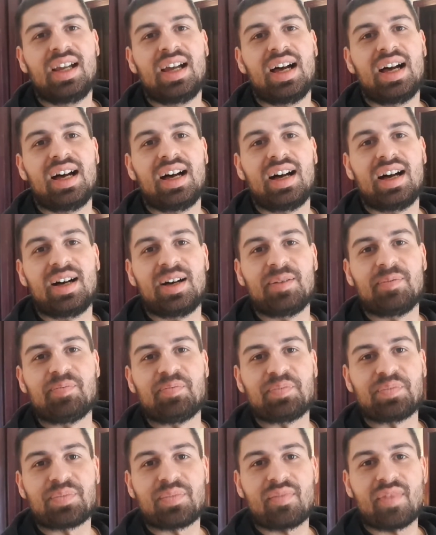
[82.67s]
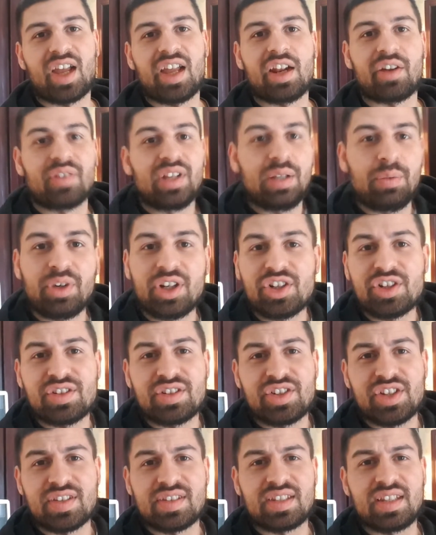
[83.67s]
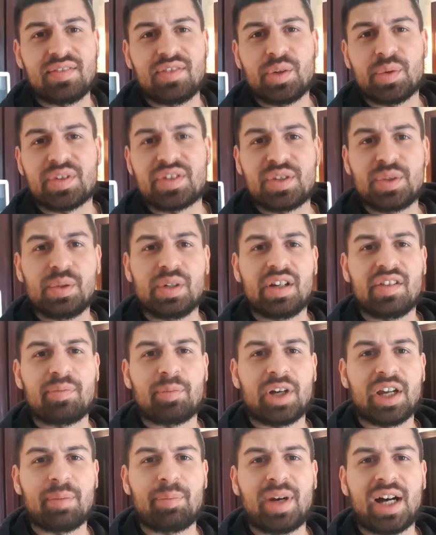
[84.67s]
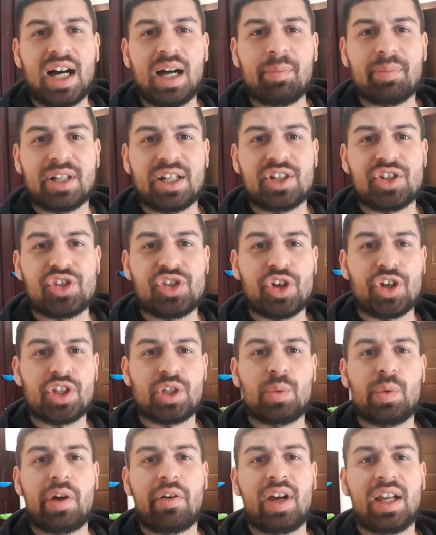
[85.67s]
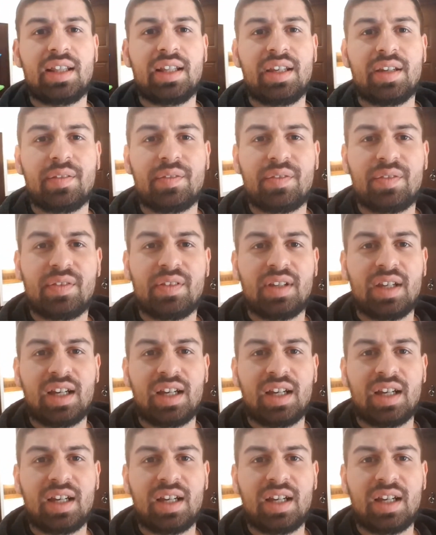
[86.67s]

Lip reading: And I really wanted to just give you a tour of my apartment and show you where I live